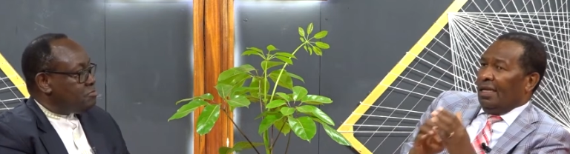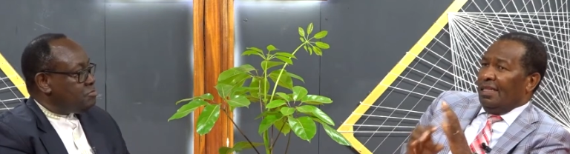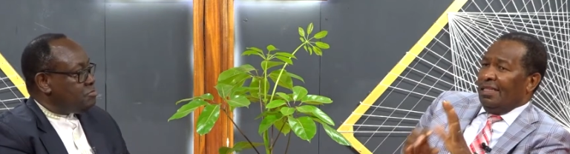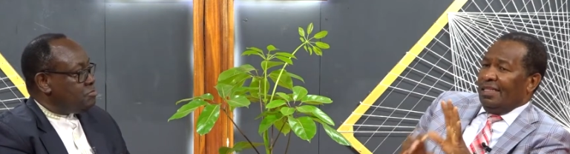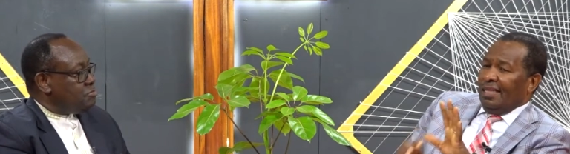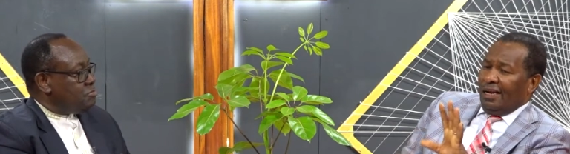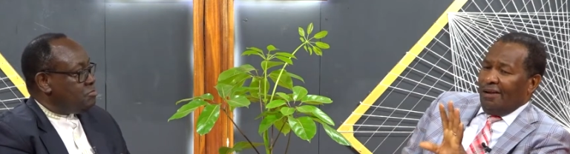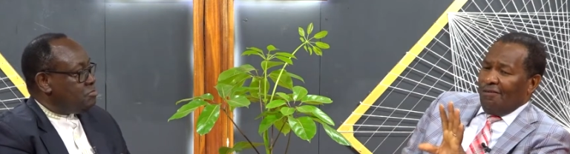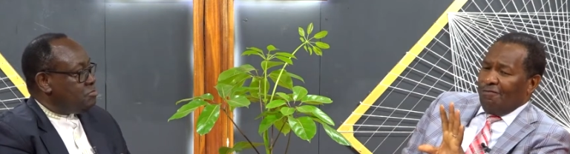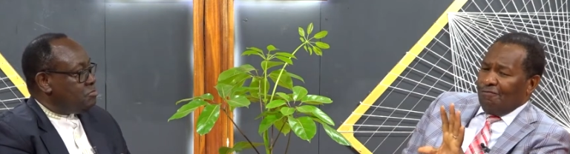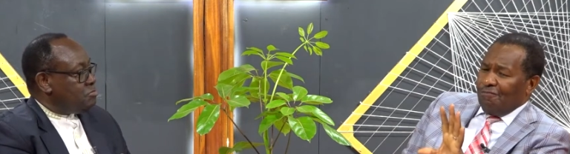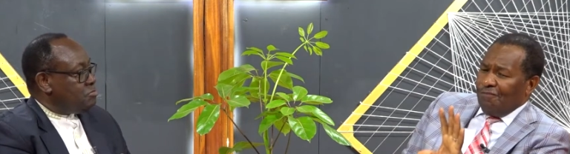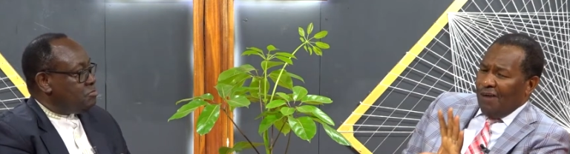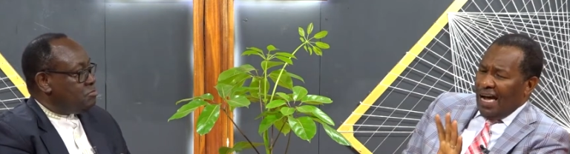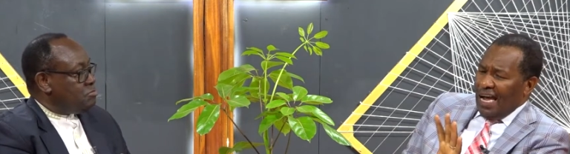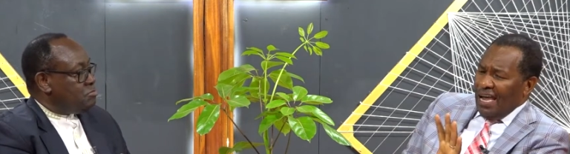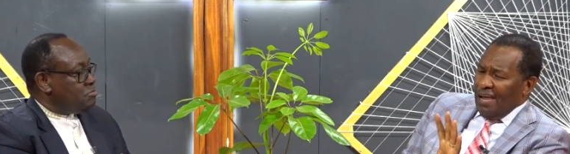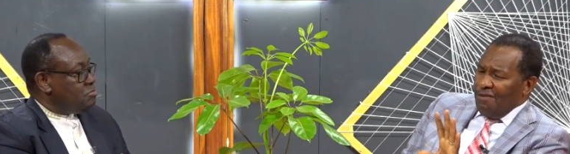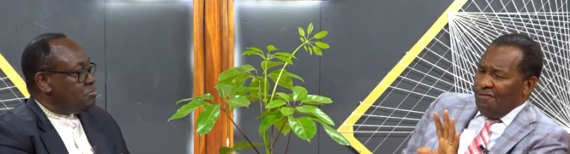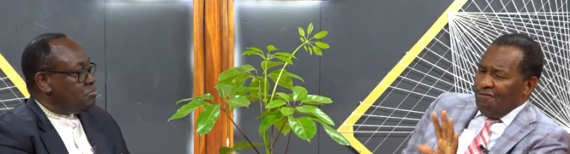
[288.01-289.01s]
Speaker 1: There are
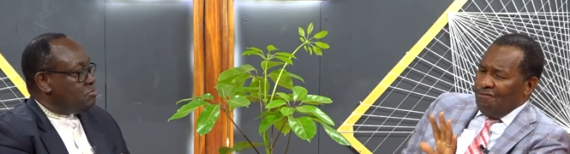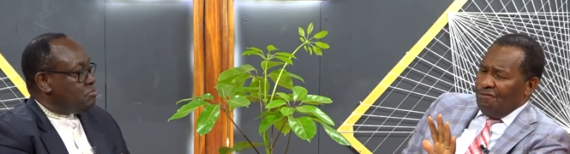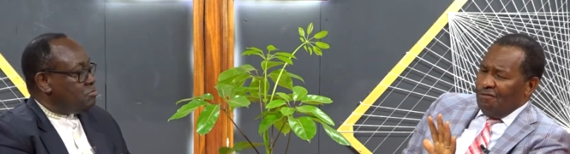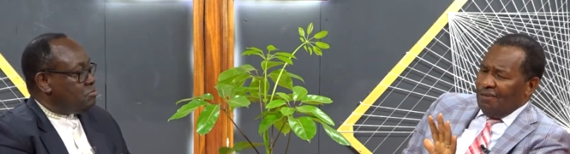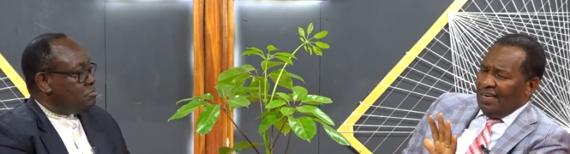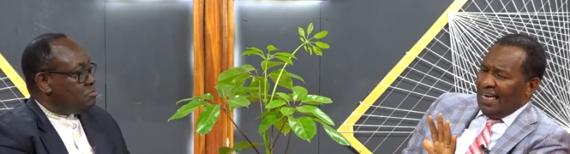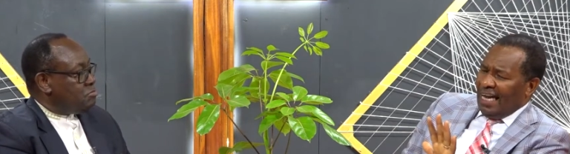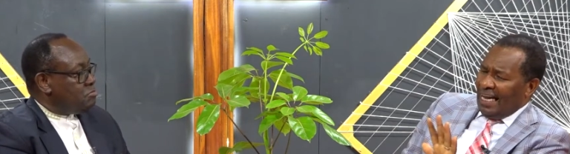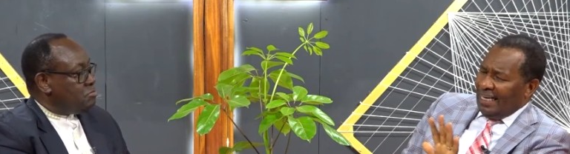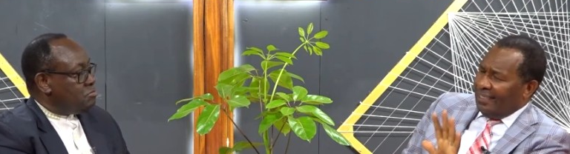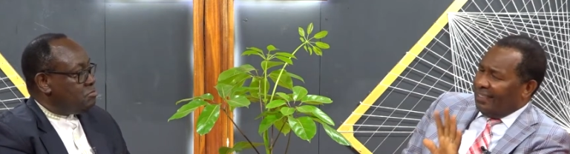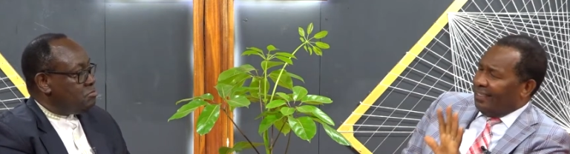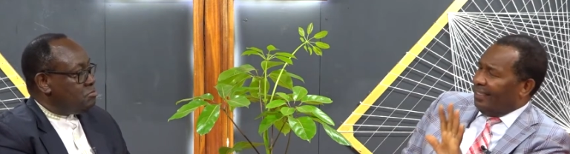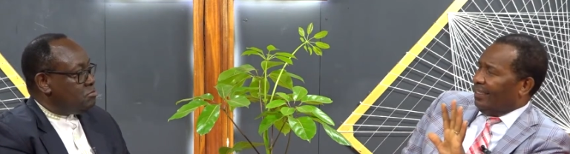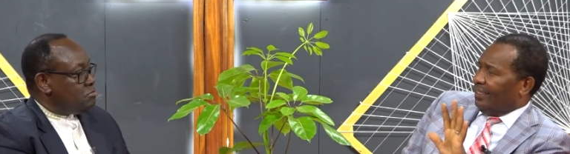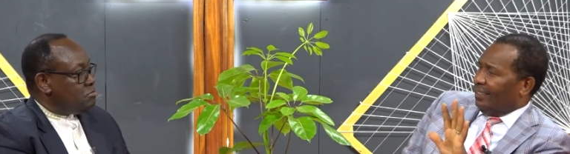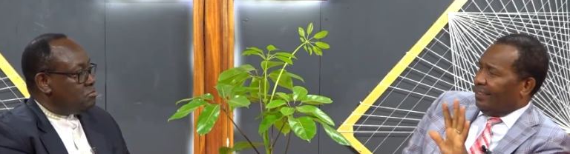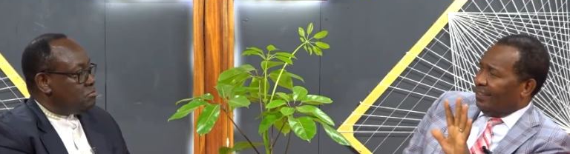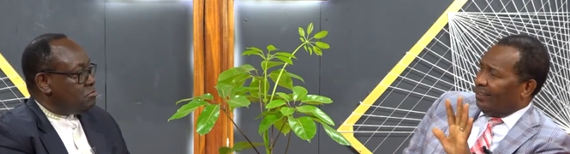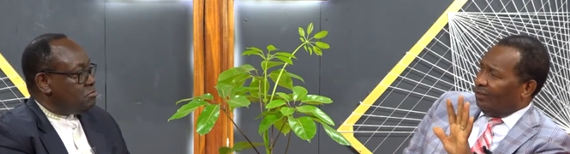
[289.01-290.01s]
five
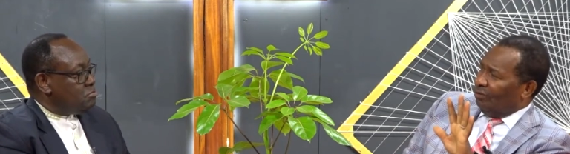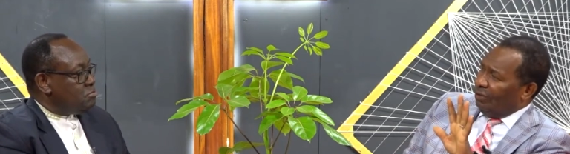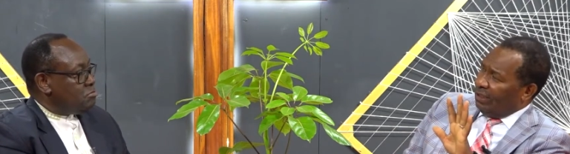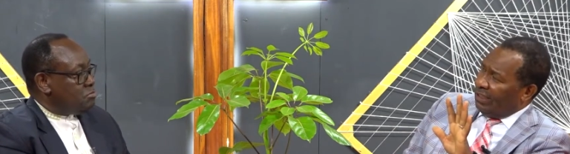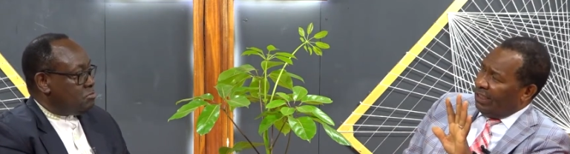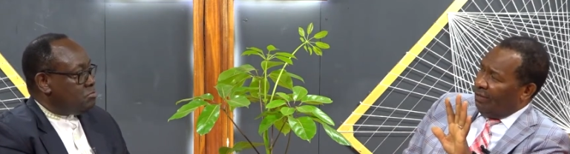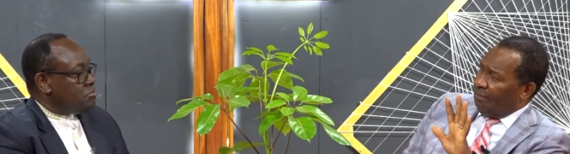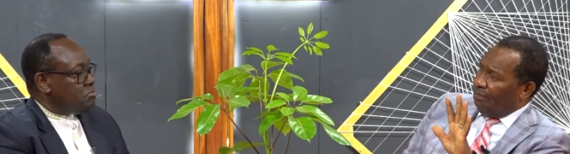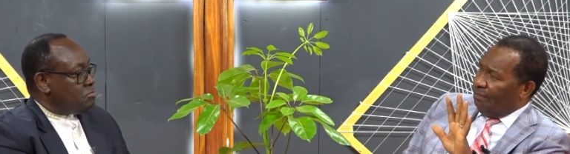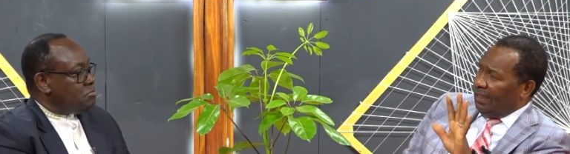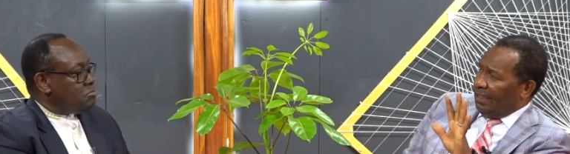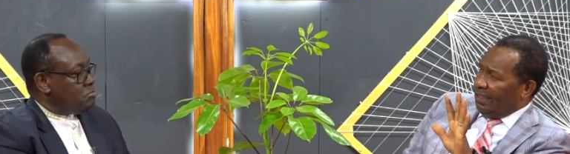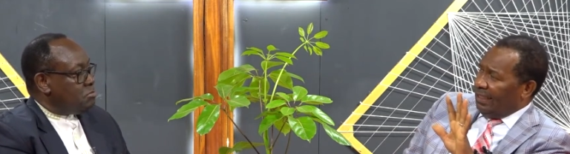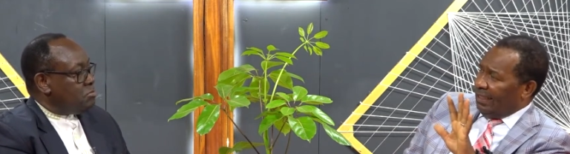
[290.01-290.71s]
countries which have been